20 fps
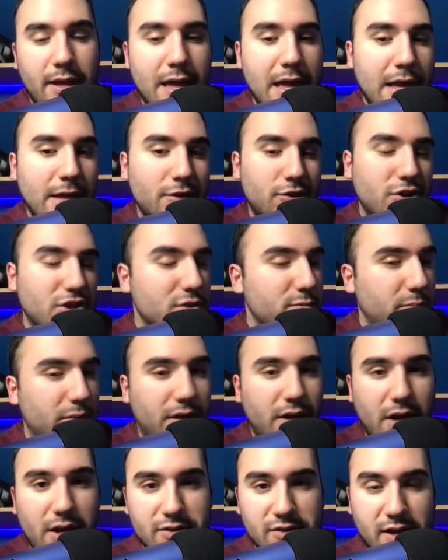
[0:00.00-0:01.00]
And just
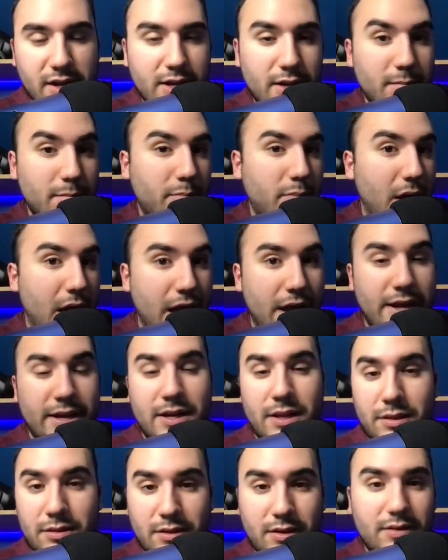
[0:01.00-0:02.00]
because I didn't buy
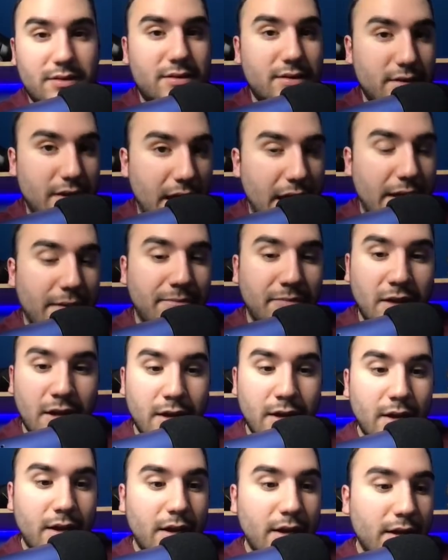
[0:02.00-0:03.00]
anything today,
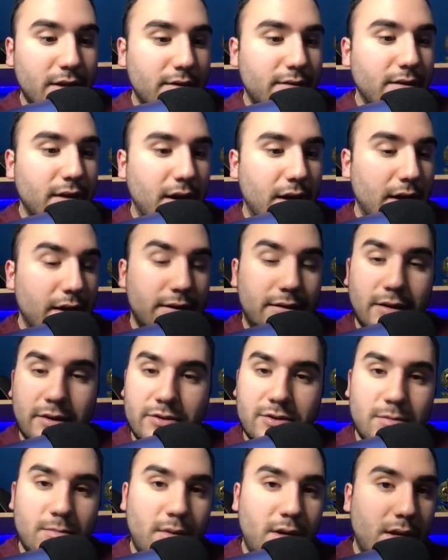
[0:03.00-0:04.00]
it
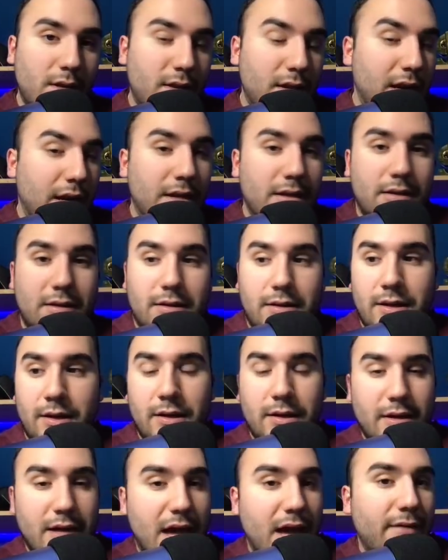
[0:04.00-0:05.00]
doesn't mean that I
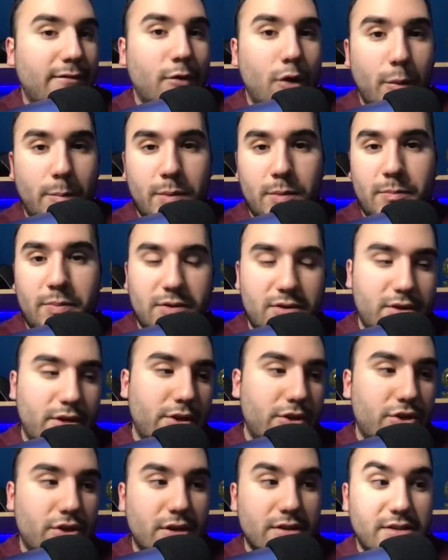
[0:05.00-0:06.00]
didn't have open
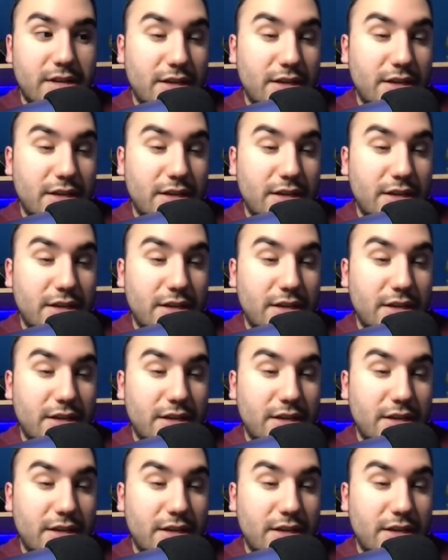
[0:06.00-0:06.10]
positions.